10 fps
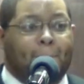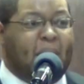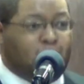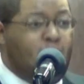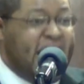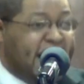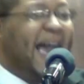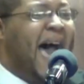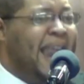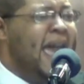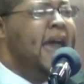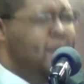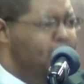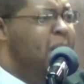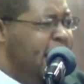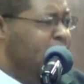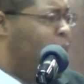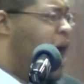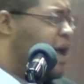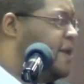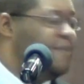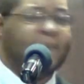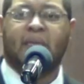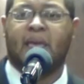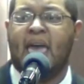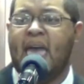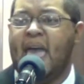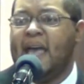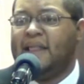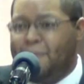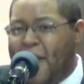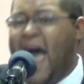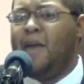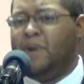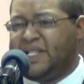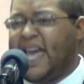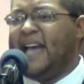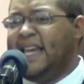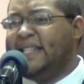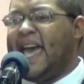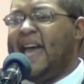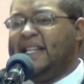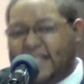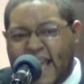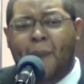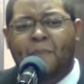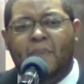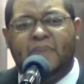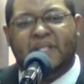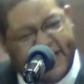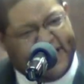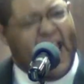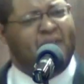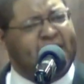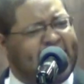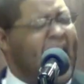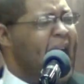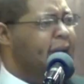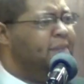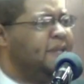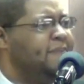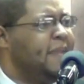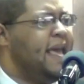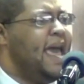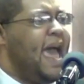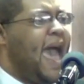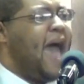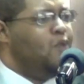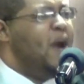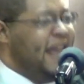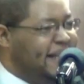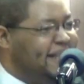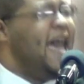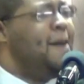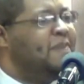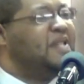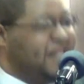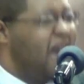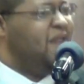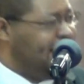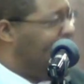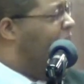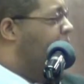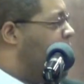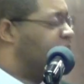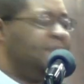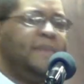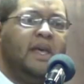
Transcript: But when we got in muddy water, the Bible says, he said, dip 7 times. And when he dipped 7 times,